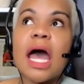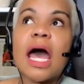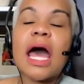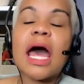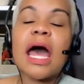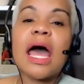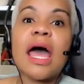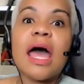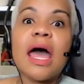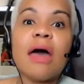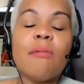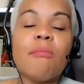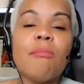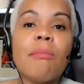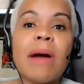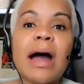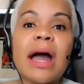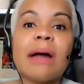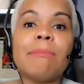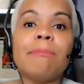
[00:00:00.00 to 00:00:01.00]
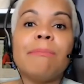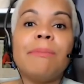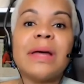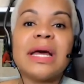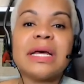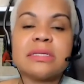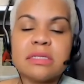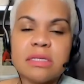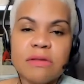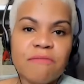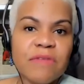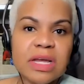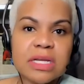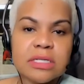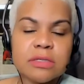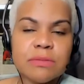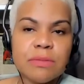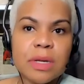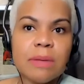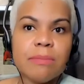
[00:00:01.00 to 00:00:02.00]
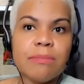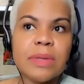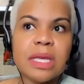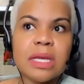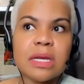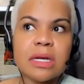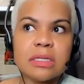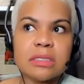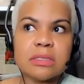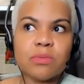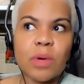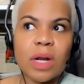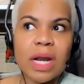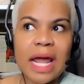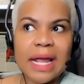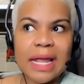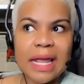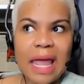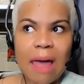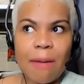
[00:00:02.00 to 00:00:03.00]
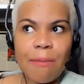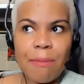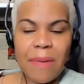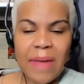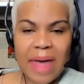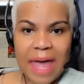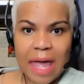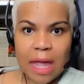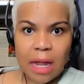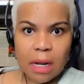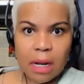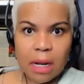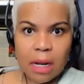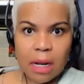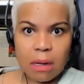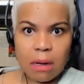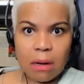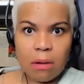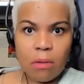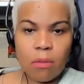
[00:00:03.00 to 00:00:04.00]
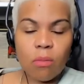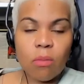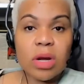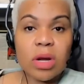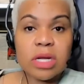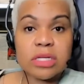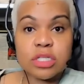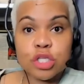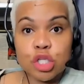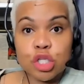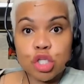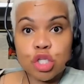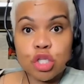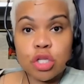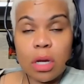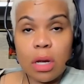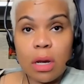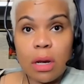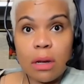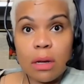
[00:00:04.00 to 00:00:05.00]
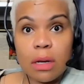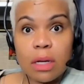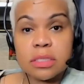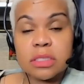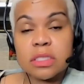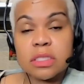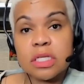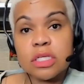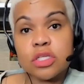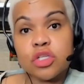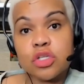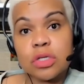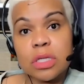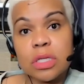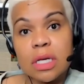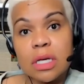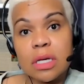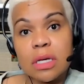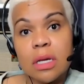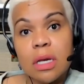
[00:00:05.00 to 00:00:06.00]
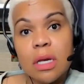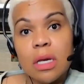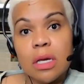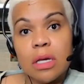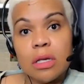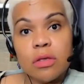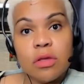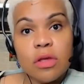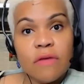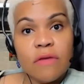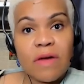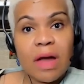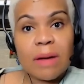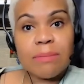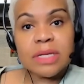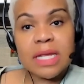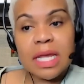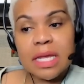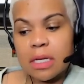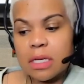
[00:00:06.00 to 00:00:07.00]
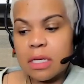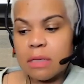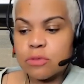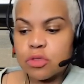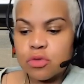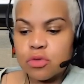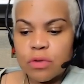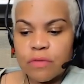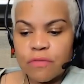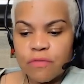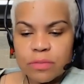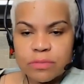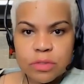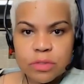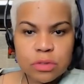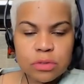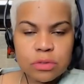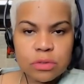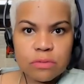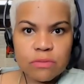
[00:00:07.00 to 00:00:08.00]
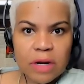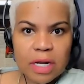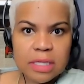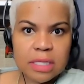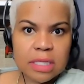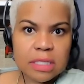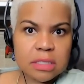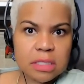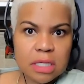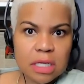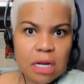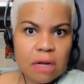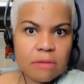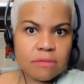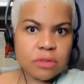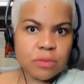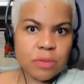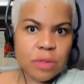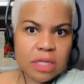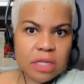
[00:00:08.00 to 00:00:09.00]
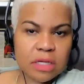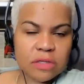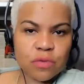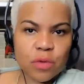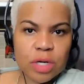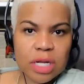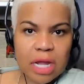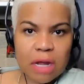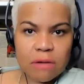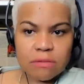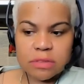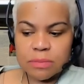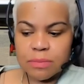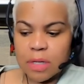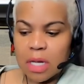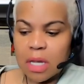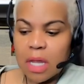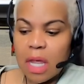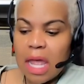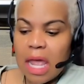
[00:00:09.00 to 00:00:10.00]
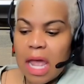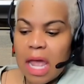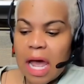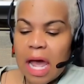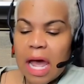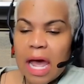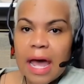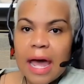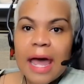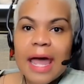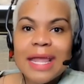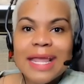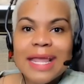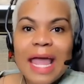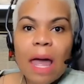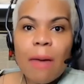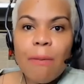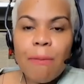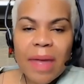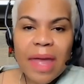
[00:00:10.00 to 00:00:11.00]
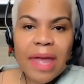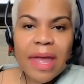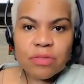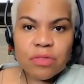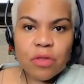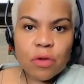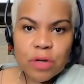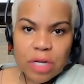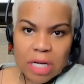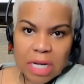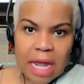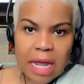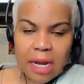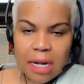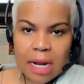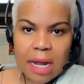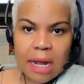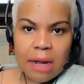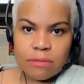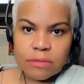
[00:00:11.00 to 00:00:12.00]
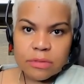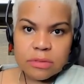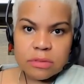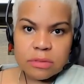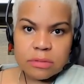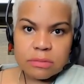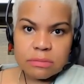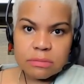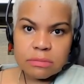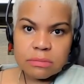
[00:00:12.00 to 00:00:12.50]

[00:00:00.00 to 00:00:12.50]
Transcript: I, my best investment, because what I got back was uh, essentially, if I'm taking him to and from school, right, that's ten hours a week, that's forty hours a month. I got back thirty-nine hours.